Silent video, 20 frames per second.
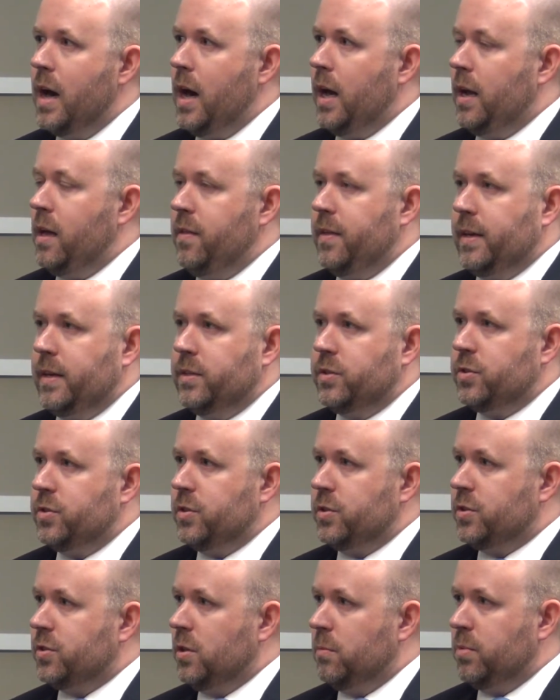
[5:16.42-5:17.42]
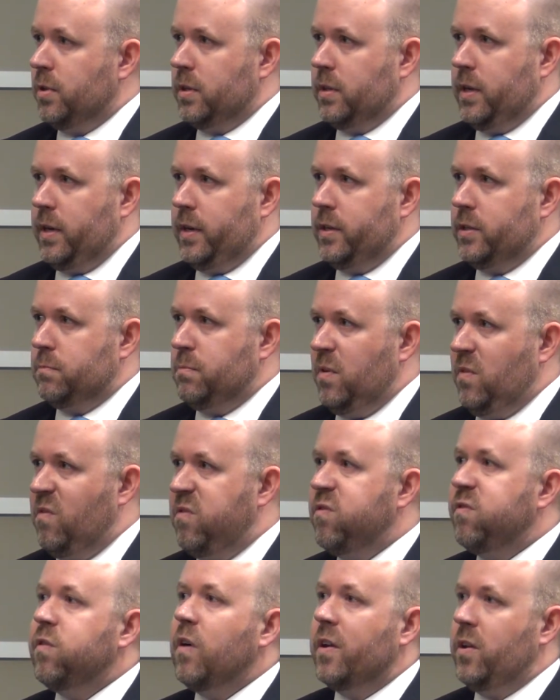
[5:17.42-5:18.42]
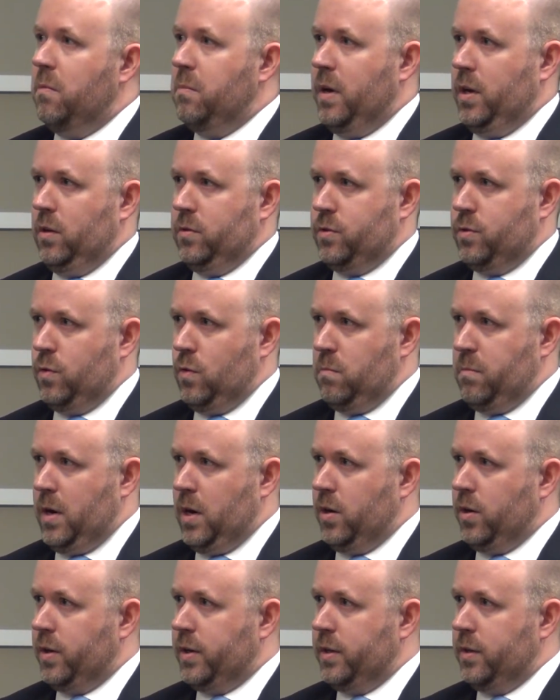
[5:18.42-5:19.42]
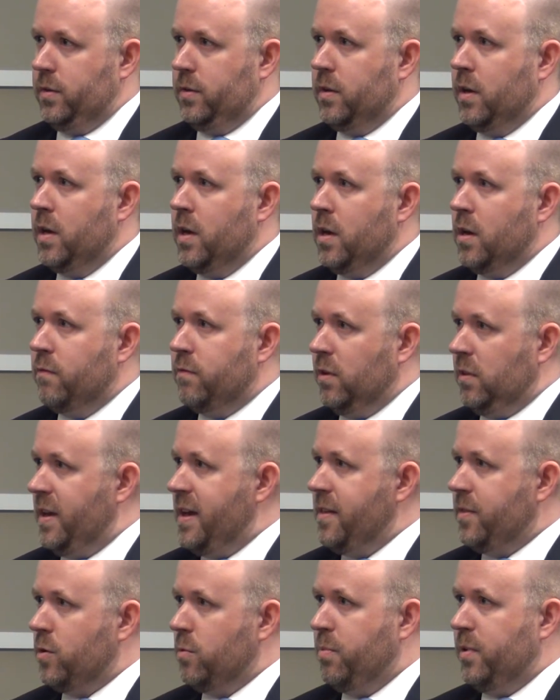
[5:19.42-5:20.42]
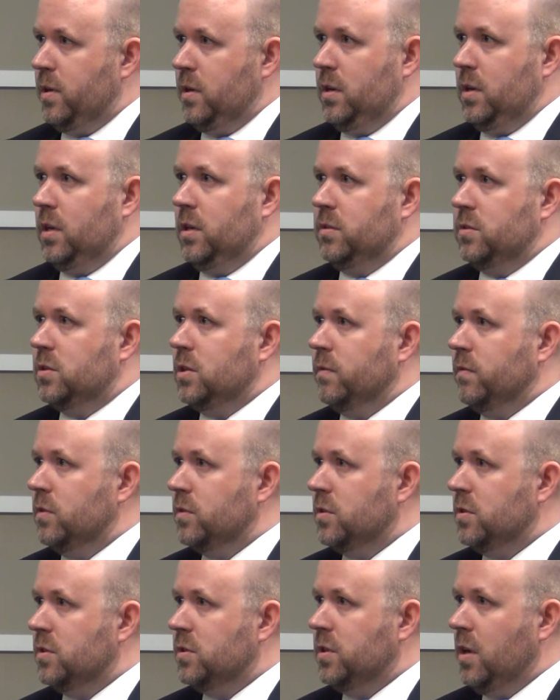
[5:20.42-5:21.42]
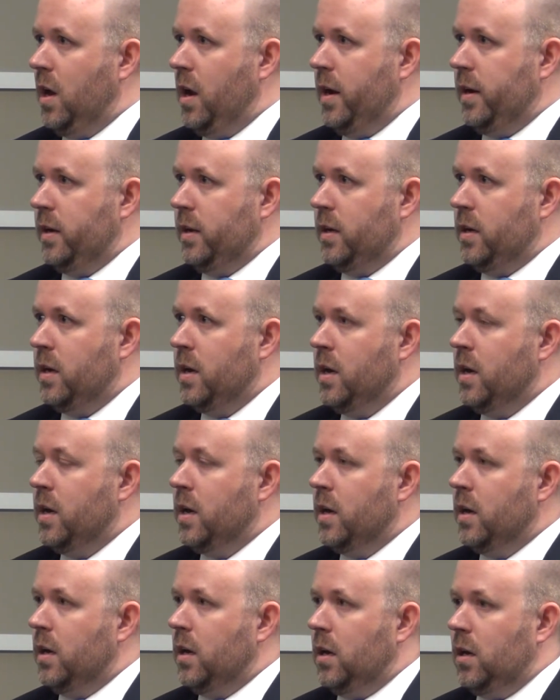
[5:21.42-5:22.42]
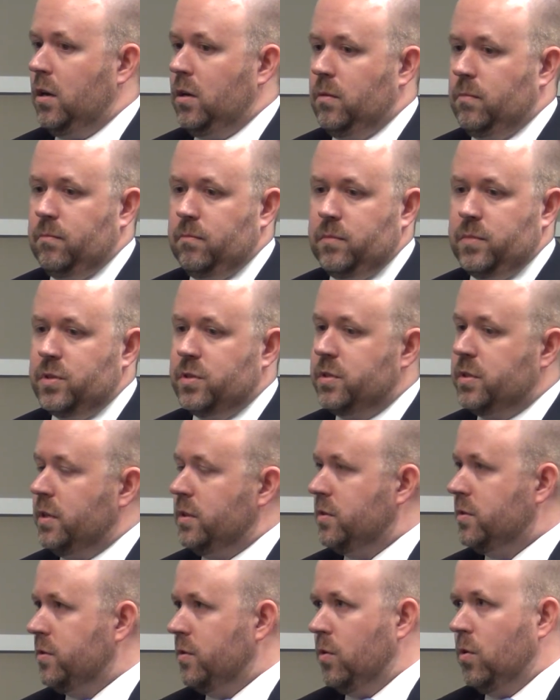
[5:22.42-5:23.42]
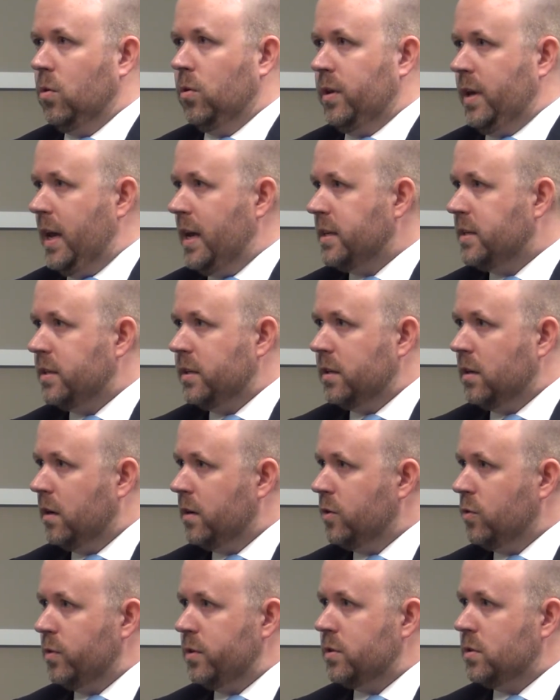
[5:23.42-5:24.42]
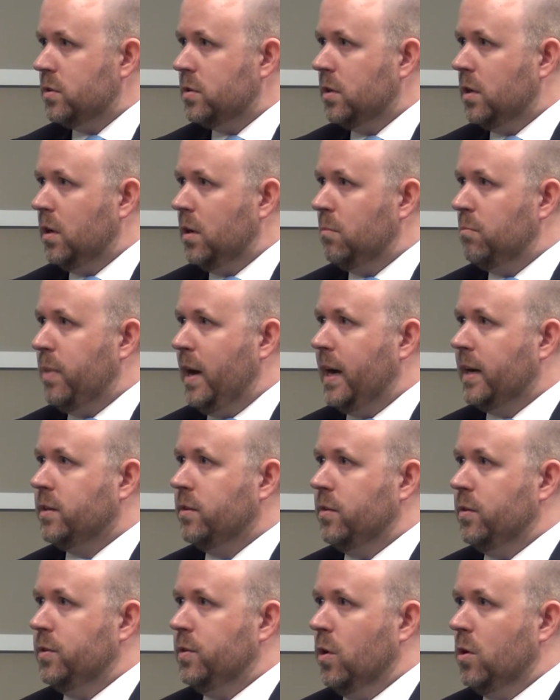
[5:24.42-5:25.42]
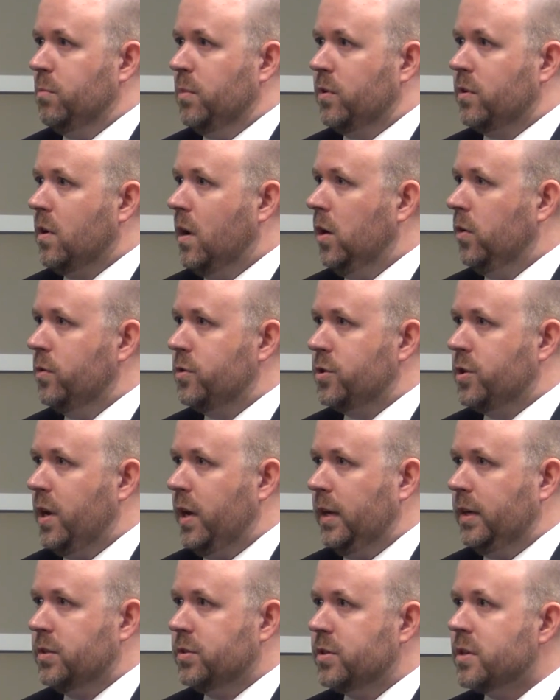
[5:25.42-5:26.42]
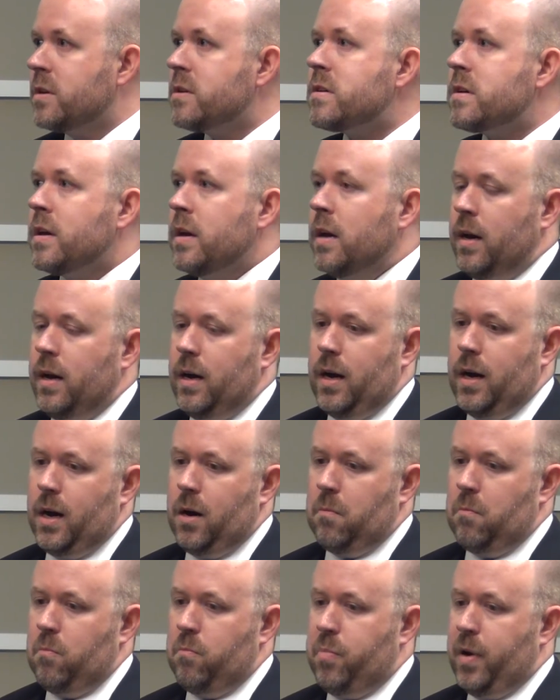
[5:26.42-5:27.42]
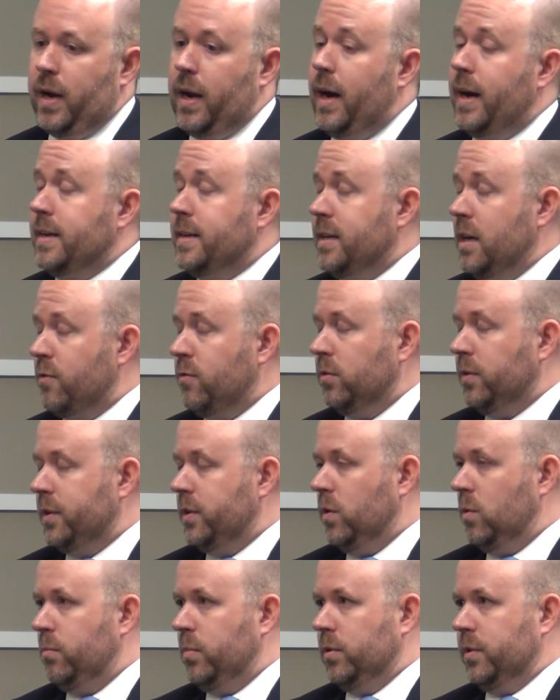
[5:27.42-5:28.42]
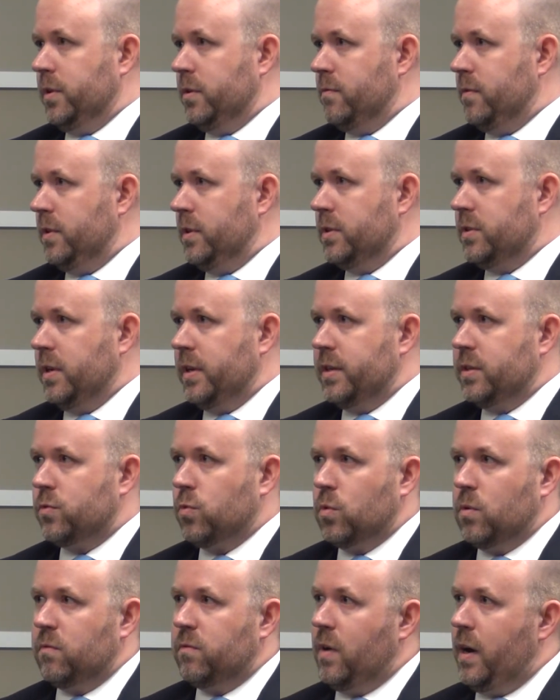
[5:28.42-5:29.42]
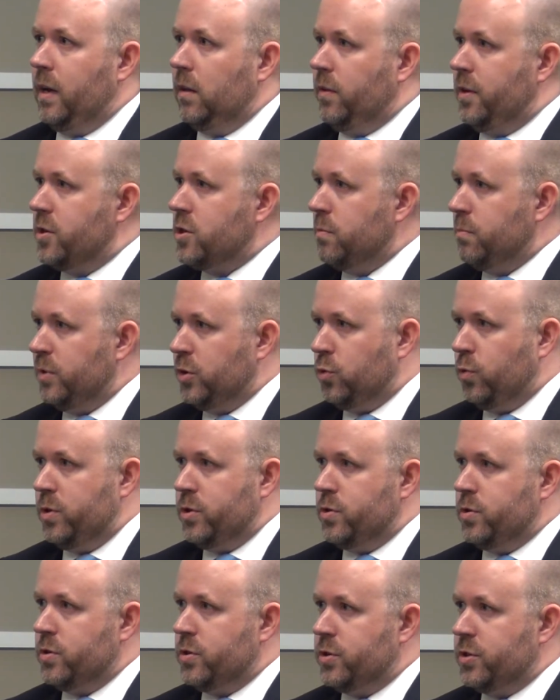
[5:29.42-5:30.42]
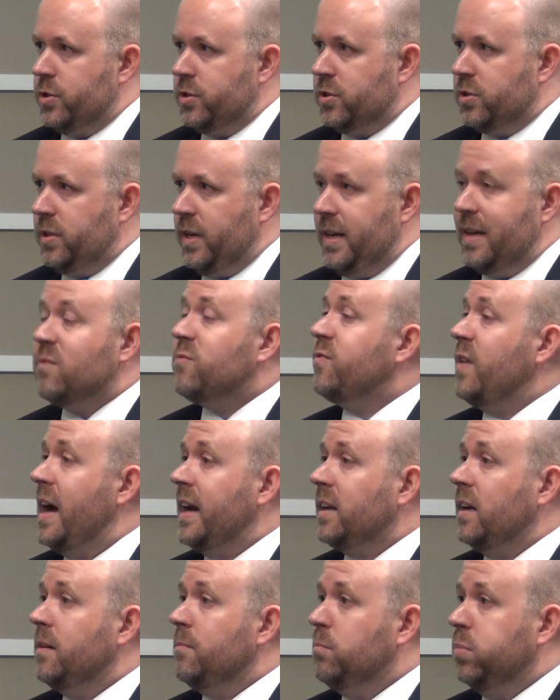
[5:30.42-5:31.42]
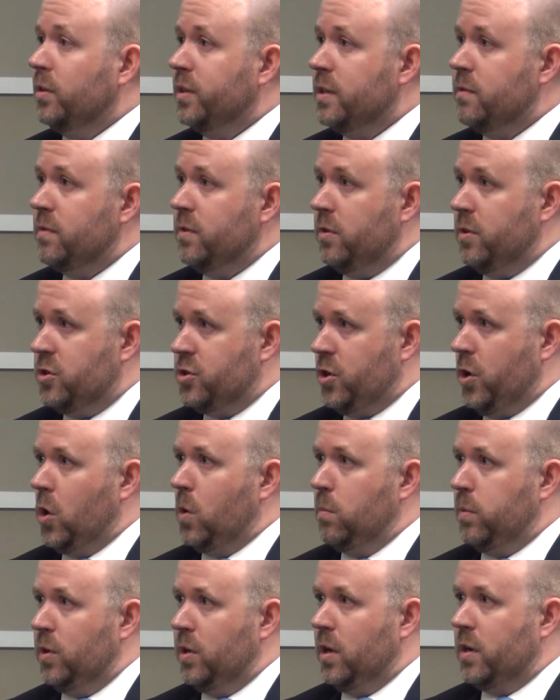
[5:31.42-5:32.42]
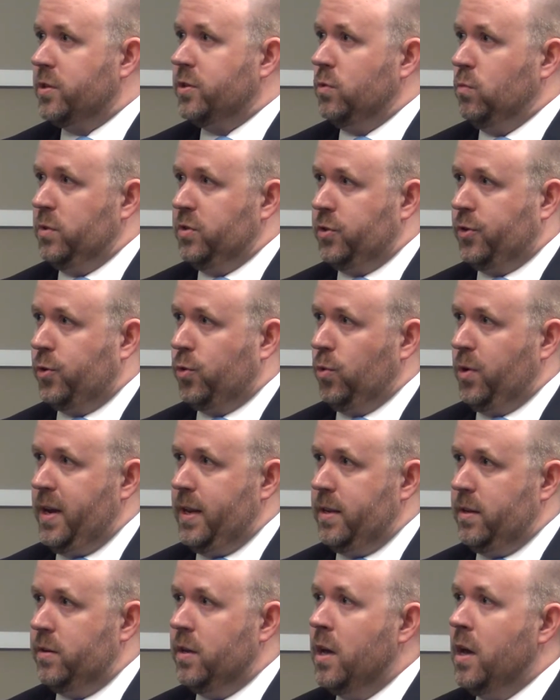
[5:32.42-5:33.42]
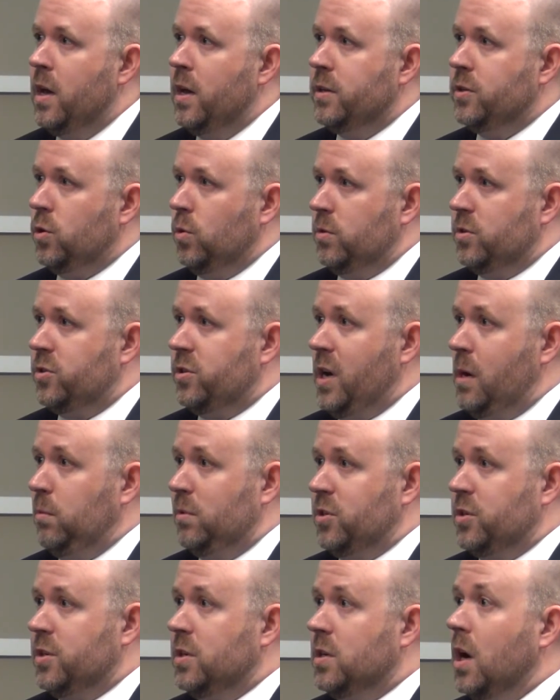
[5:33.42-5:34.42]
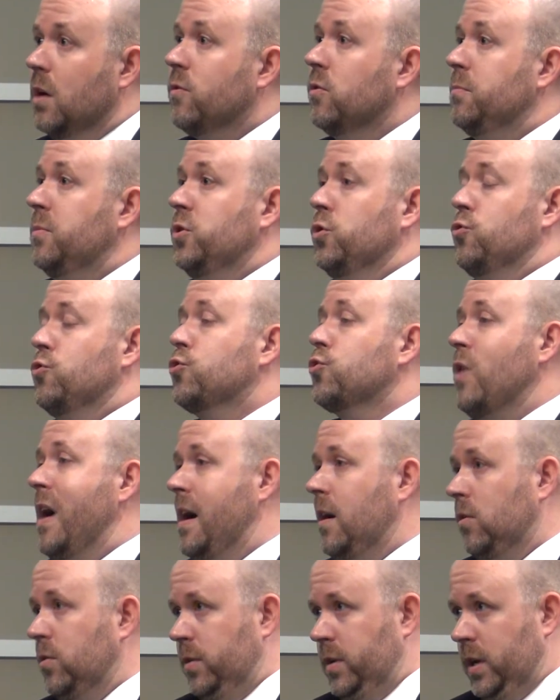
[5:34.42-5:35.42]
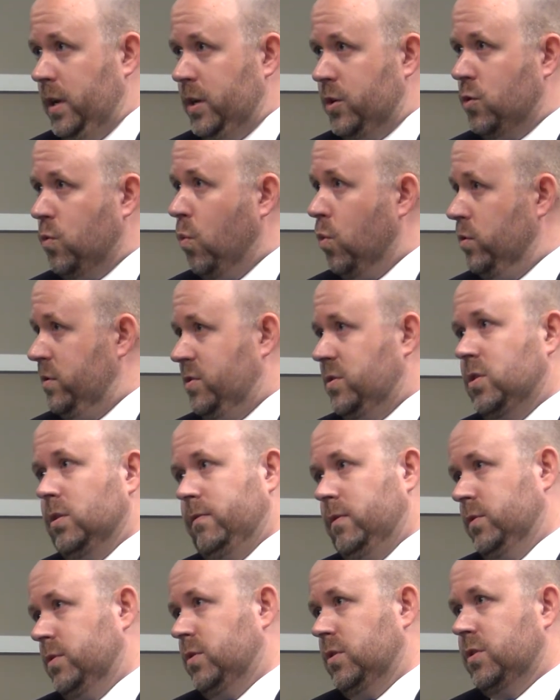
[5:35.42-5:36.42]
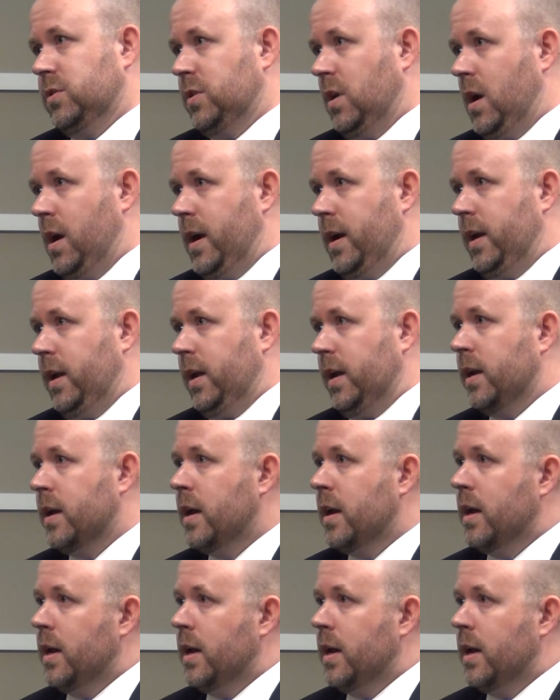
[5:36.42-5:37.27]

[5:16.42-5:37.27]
And I think it's just something that has been fundamental to American philanthropy and civil society since the early 1800s, back to the Dartmouth College case. But I definitely don't believe that it's any sort of violation between church and state. In fact, I believe that the charitable deduction was created to establish government neutrality towards civil society